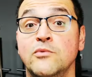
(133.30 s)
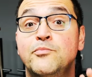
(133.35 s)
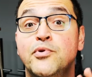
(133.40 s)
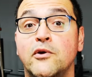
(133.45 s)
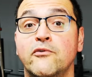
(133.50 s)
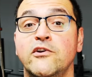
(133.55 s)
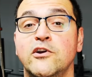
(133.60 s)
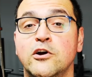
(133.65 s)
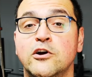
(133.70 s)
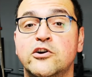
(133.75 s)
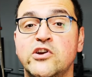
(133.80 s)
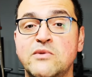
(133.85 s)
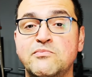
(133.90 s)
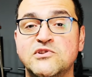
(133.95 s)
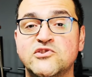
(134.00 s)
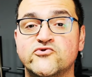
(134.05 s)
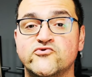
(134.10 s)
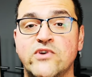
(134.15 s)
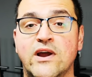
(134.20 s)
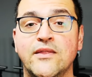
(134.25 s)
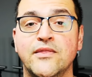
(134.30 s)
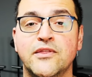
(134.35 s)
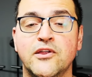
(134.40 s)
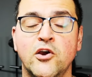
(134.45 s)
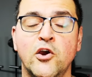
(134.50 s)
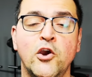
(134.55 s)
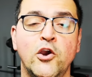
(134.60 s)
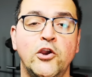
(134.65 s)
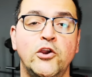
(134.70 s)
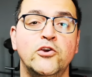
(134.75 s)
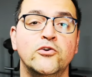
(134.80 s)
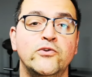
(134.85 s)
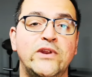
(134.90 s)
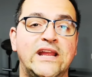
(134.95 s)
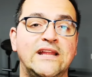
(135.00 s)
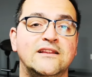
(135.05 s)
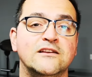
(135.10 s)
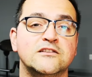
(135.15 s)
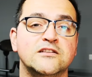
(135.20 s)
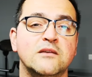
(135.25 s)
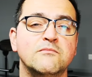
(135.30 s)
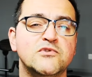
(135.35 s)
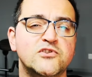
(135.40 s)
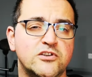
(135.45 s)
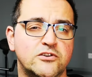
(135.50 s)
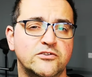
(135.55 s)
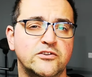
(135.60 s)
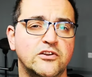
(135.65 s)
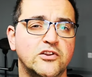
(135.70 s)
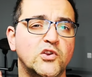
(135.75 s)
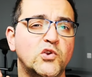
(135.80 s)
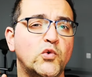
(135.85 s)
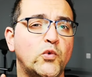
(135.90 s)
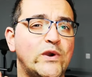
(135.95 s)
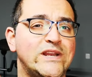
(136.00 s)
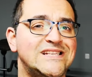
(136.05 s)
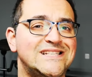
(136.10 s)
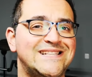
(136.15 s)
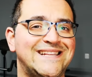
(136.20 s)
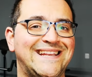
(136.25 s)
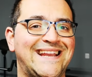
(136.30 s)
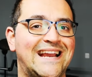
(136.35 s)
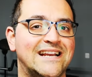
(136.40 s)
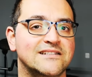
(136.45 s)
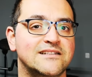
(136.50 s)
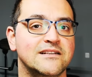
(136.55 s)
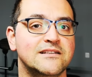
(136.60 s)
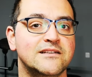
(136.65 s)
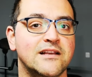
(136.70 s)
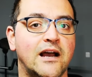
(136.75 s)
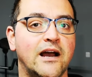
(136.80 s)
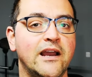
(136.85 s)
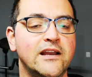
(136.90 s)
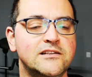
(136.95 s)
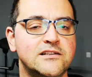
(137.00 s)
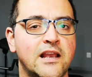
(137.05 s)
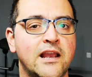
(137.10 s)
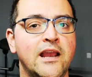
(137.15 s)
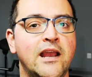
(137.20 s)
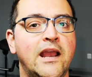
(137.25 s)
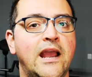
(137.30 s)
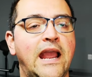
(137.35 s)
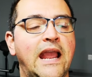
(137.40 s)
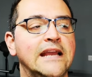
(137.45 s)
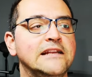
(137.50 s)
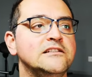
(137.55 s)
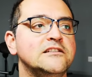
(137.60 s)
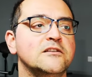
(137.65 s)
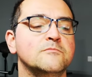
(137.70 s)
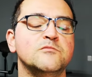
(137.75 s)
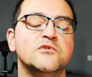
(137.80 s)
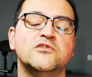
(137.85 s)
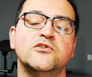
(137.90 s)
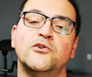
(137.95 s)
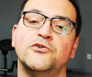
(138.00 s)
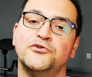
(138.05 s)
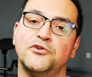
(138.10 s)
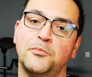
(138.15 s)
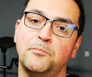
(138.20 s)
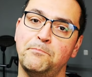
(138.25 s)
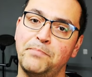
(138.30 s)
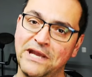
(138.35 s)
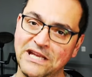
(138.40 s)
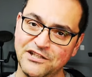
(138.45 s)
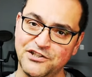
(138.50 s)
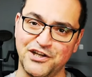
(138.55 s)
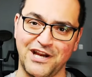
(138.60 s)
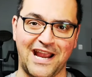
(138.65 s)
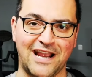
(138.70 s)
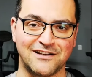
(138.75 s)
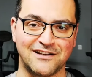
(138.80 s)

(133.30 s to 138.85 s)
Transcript: improve your grip strength you need some sort of twisting exercise and some sort of pinching